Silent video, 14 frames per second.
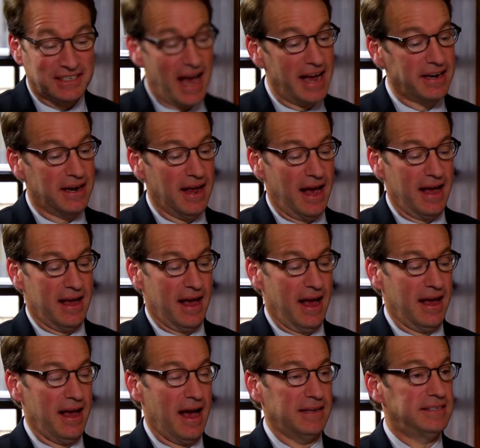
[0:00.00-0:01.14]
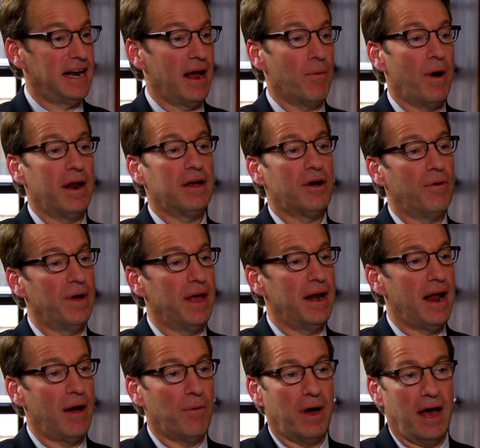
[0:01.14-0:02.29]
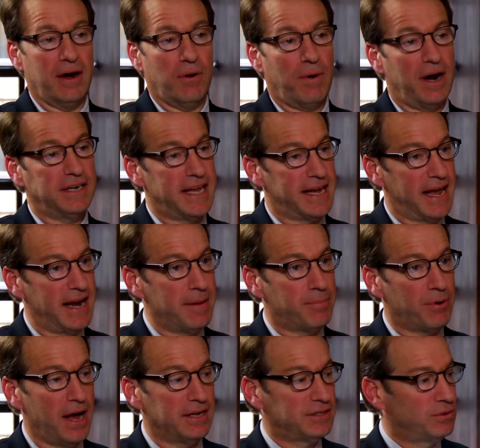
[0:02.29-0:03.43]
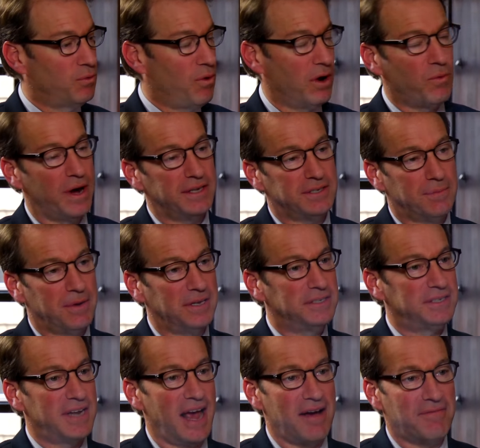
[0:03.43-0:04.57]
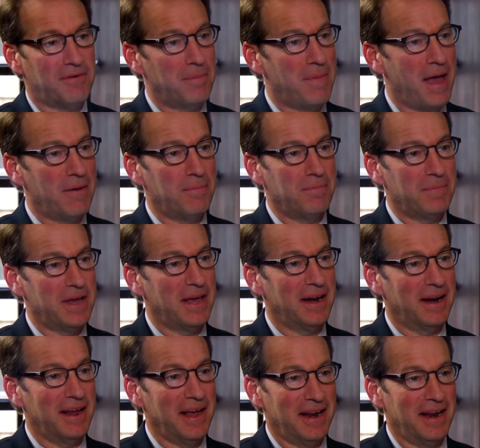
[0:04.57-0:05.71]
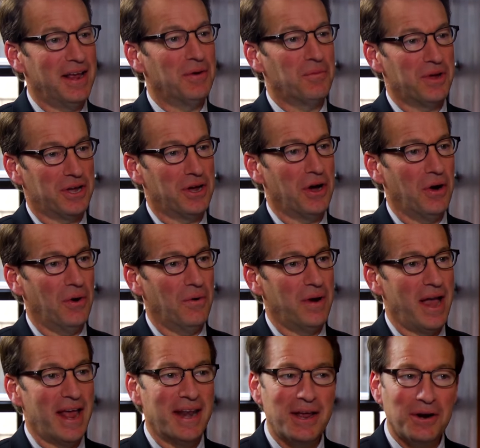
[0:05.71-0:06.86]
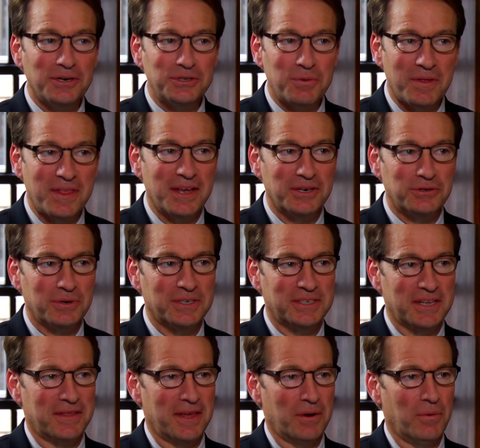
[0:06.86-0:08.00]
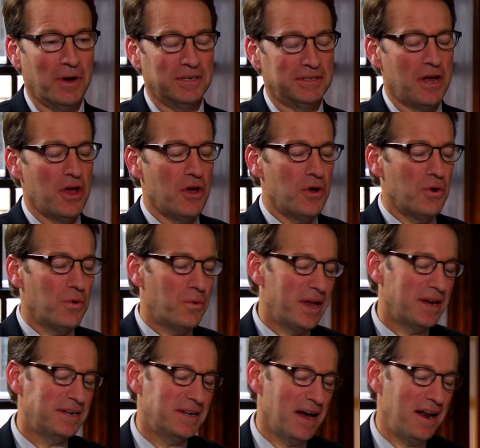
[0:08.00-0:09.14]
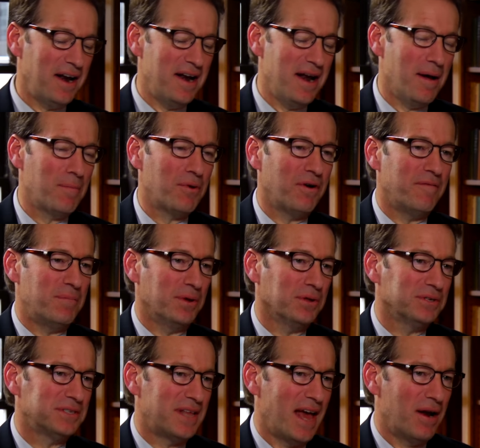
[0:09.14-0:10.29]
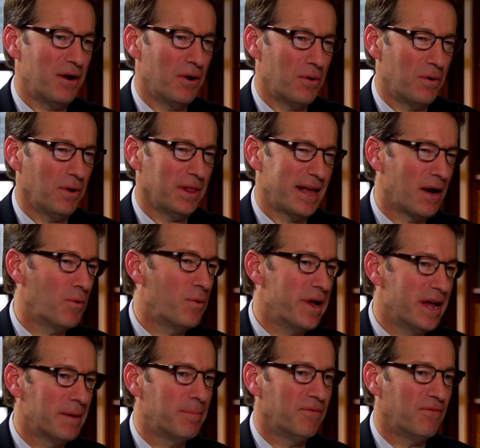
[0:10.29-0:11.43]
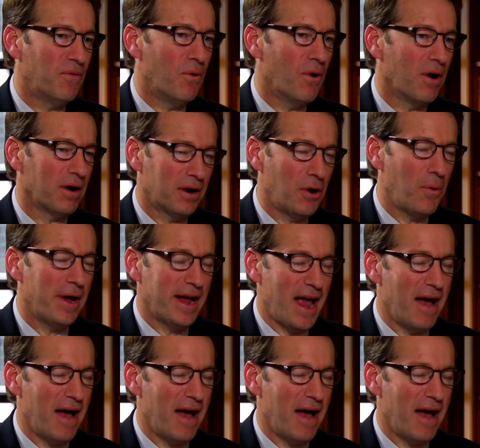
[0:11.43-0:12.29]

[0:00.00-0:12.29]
I said, I want to go in. I don't want to take any press. One Ways and Means staffer met me, and in we go. And here's what the interesting thing was. We had done a number of bills that, like a week before, going